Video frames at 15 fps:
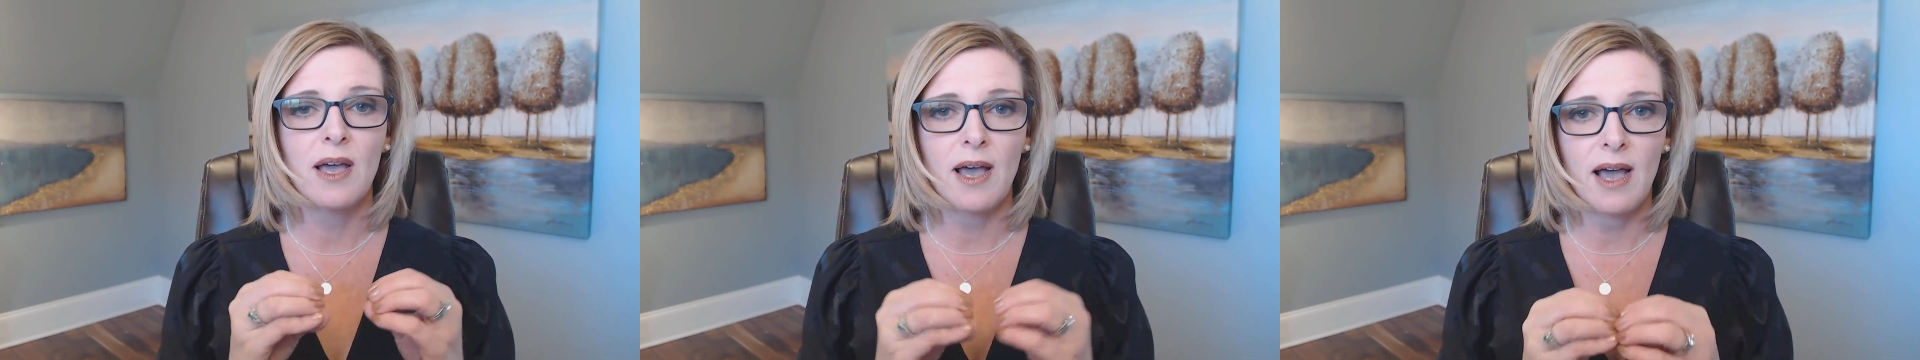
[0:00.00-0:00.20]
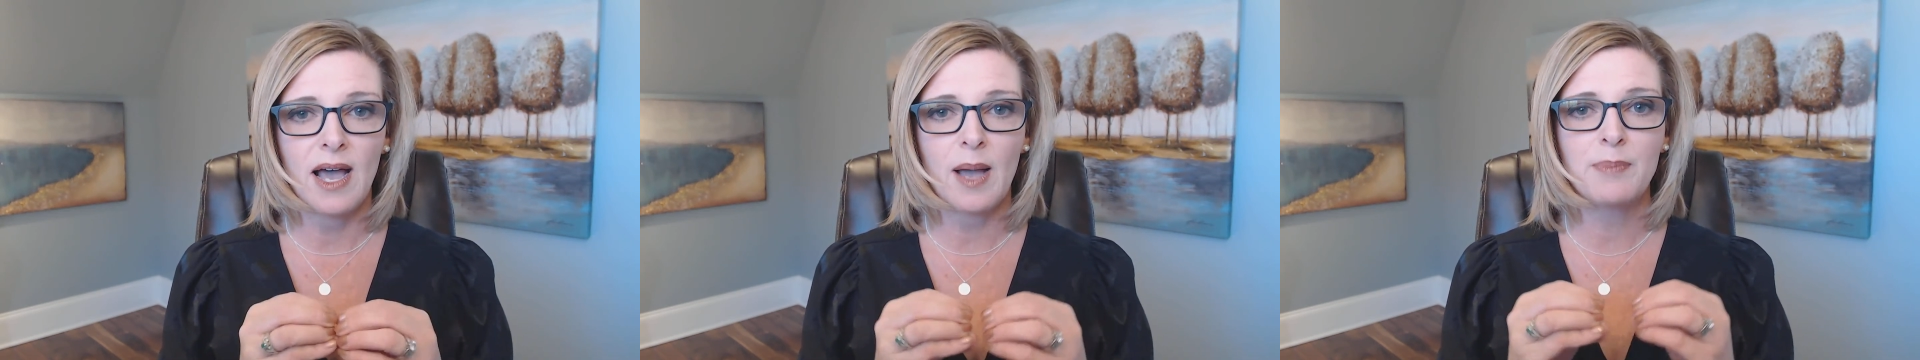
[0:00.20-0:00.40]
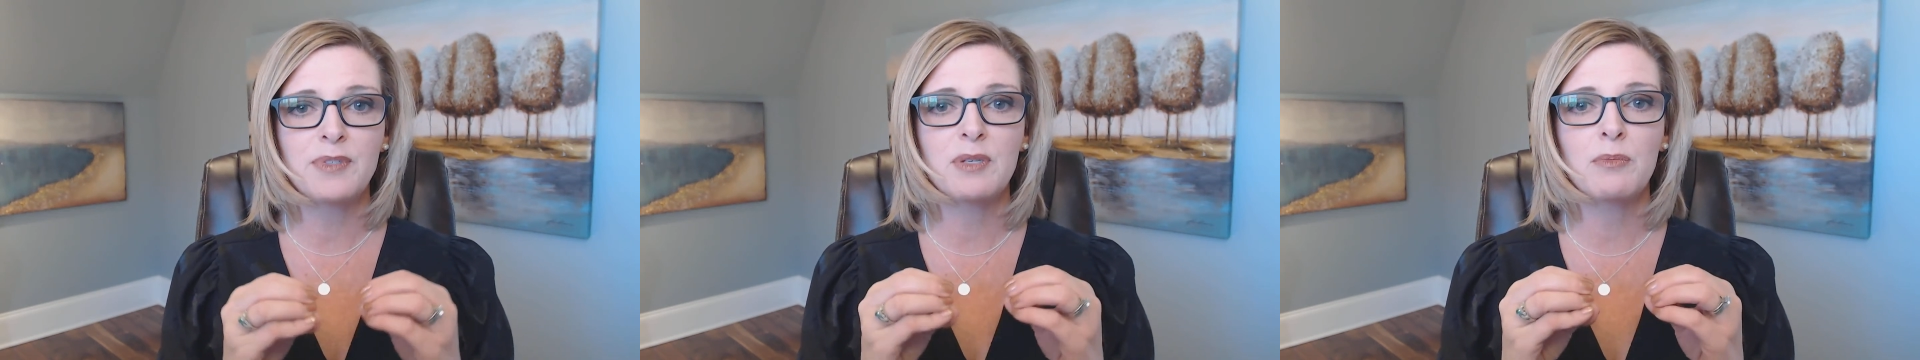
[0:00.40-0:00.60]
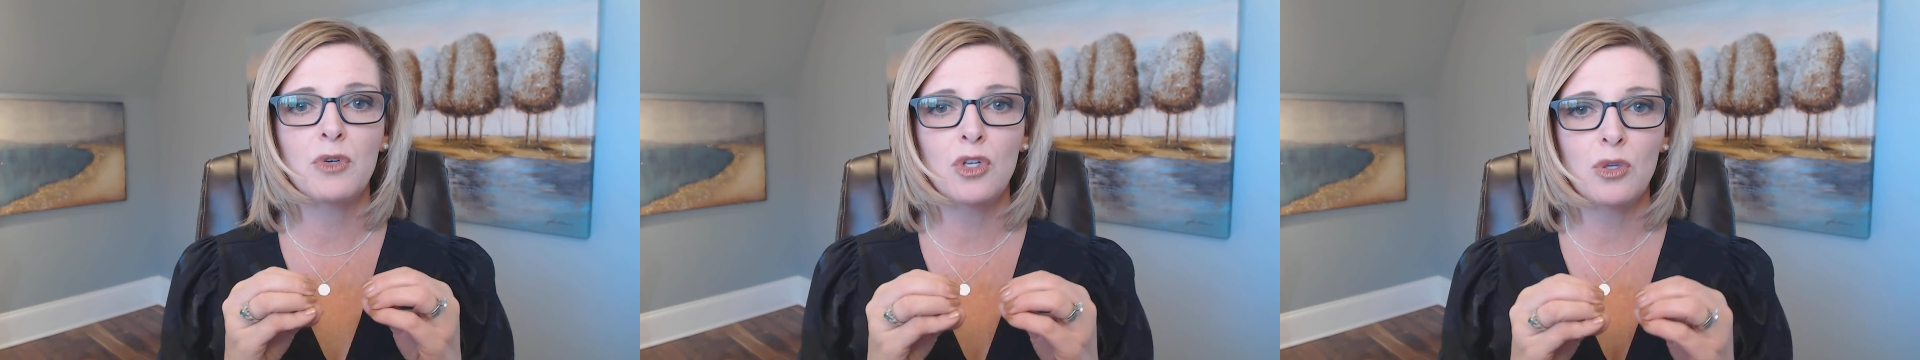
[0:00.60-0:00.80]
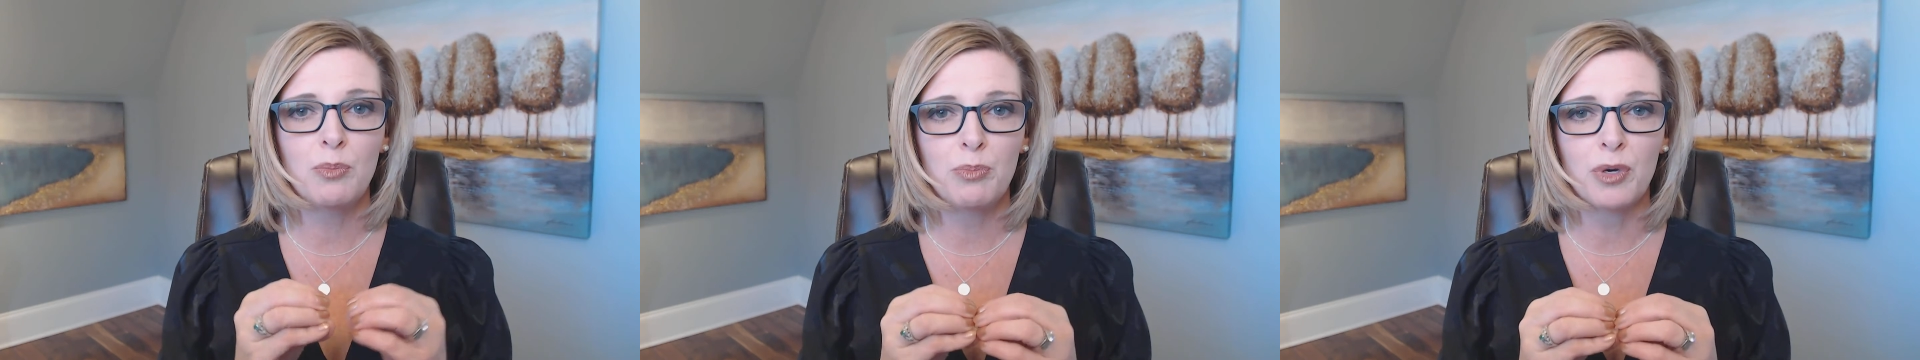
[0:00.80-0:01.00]

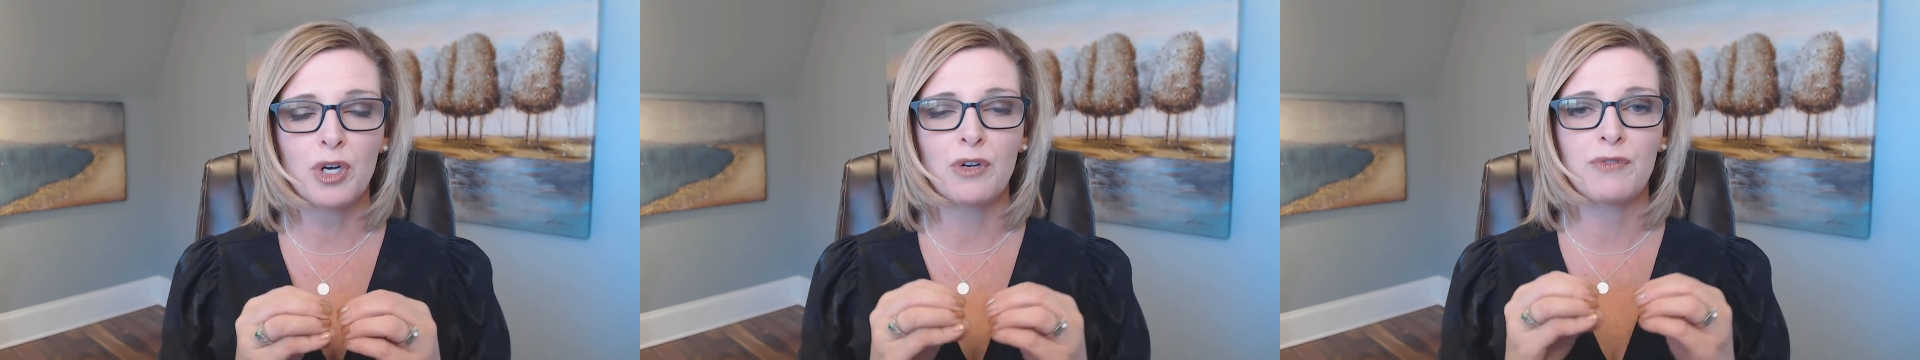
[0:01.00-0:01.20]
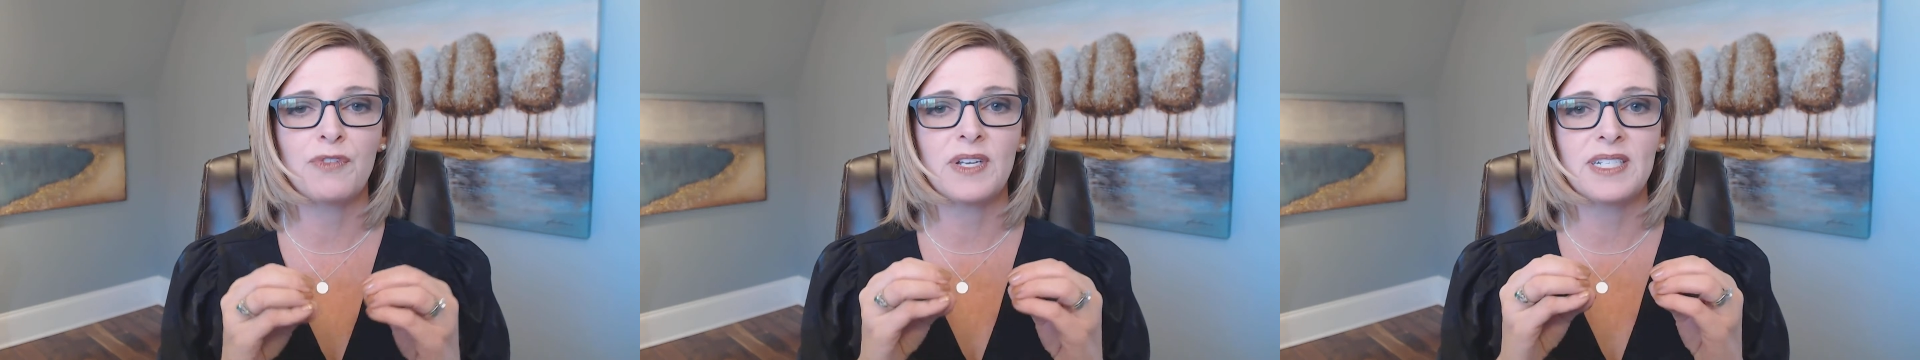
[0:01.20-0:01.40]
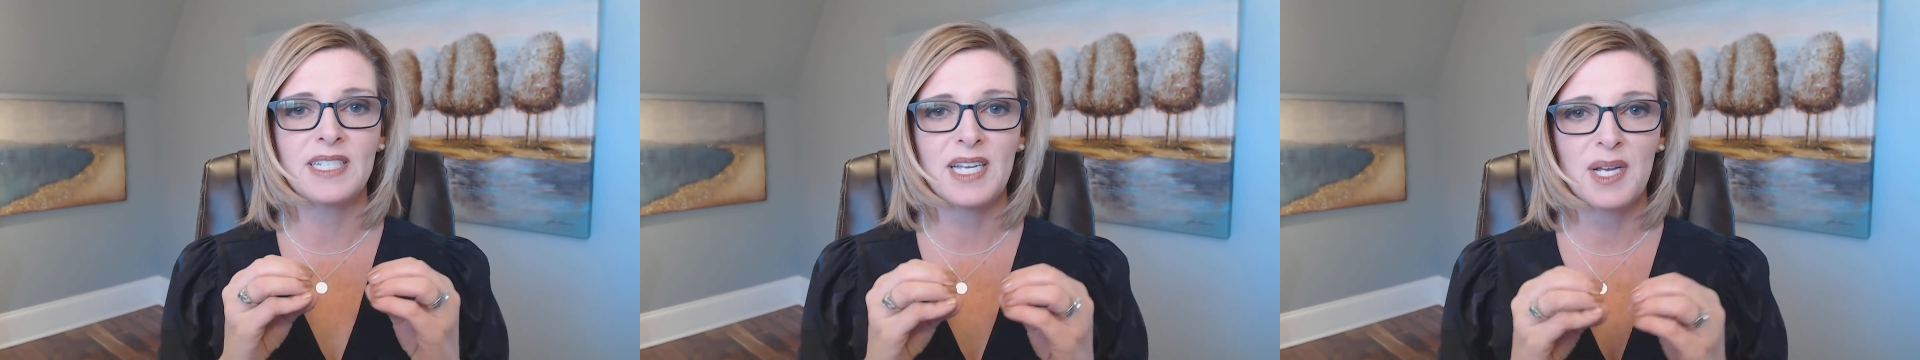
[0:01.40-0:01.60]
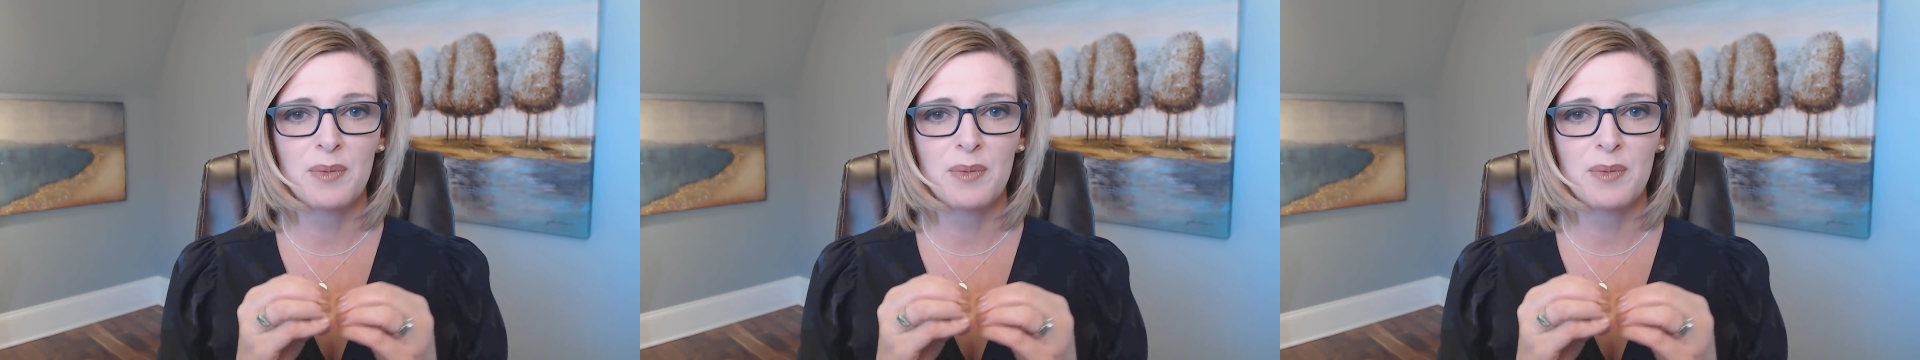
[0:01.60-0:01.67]
optimal, perfect